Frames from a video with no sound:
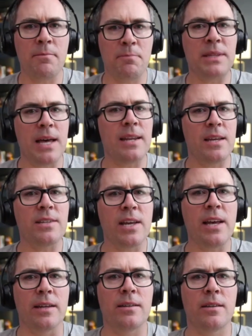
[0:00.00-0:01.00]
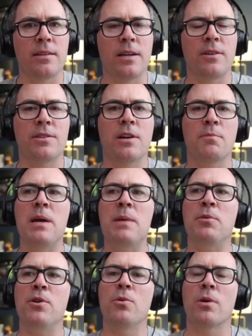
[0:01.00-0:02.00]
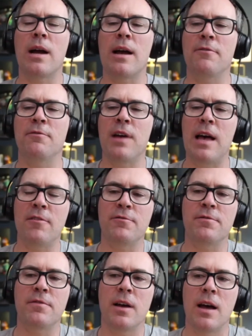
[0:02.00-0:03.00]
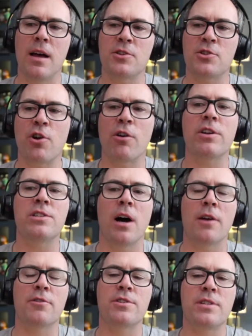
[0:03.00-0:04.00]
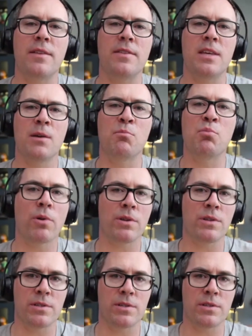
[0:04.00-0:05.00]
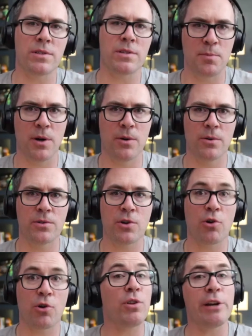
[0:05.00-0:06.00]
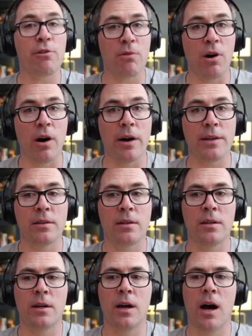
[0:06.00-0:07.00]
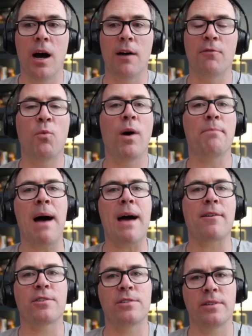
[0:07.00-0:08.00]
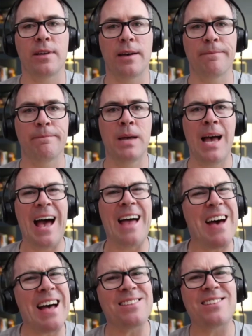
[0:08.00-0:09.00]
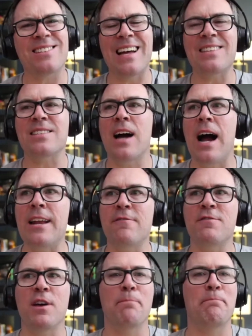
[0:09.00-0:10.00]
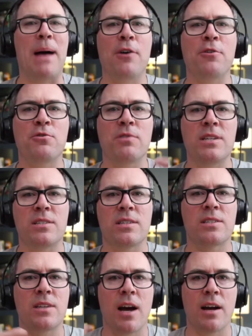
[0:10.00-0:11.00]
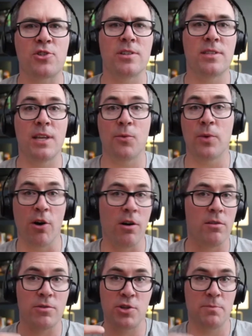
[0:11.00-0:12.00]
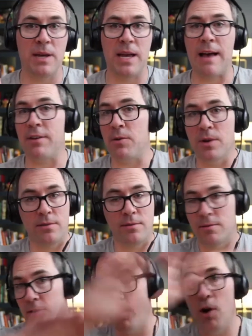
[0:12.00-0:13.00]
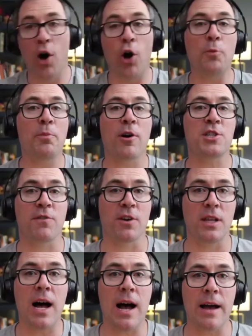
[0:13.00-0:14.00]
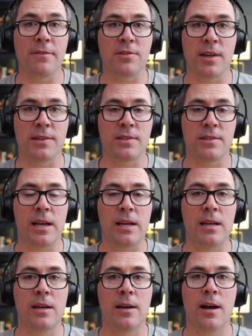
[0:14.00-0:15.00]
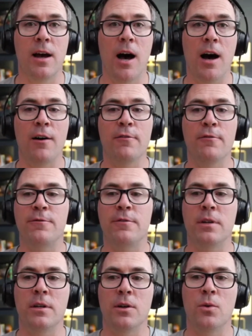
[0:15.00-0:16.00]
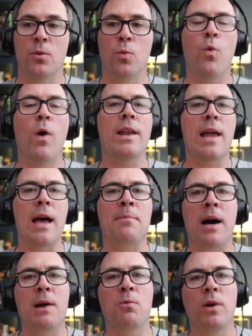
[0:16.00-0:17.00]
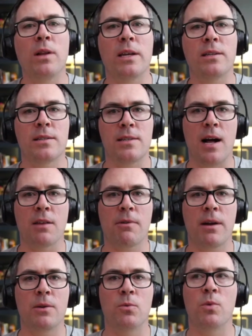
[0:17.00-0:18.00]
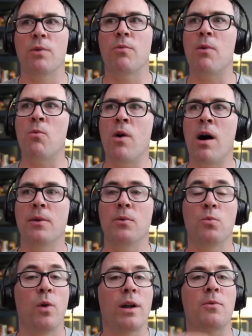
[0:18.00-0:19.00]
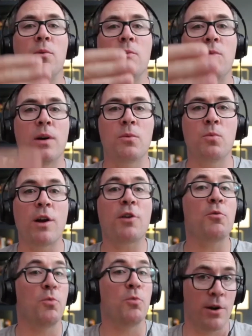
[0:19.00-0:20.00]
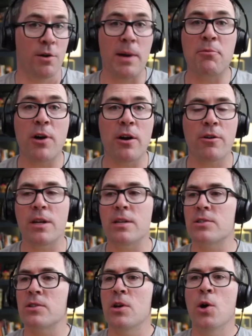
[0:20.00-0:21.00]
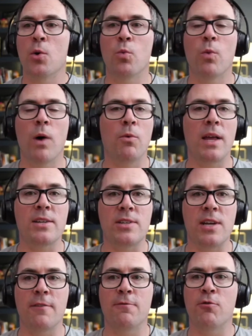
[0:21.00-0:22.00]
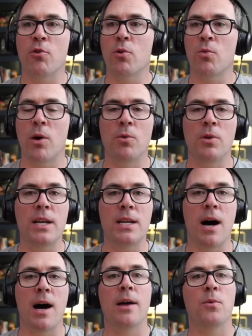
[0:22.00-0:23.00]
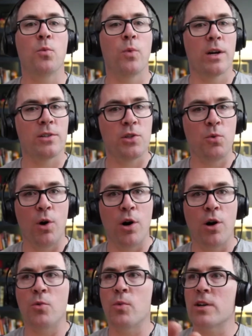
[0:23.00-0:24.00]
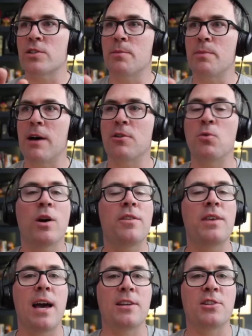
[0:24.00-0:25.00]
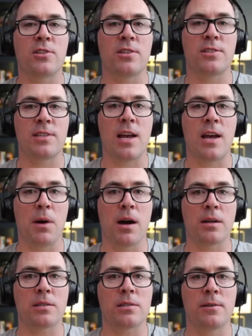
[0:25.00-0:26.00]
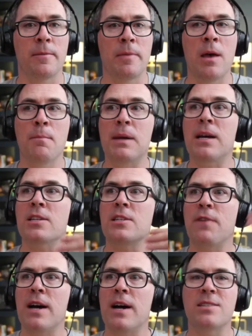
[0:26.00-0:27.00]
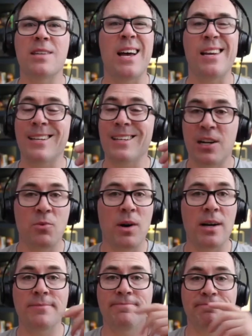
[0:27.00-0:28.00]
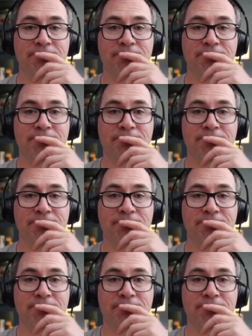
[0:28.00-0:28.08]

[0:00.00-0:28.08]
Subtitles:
but that is it. There are people who have started to understand the importance, I suppose, earlier on of what matters to them. And that's kind of the boundaries discussion that we all should be having with whole parts of our lives, let's say, of what am I willing to tolerate? What do I want? What are my priorities? What will I stand for? What will I not? Where's the wall? Where's the boundary? Where are the edges of the sandbox? Because if I say, you know what?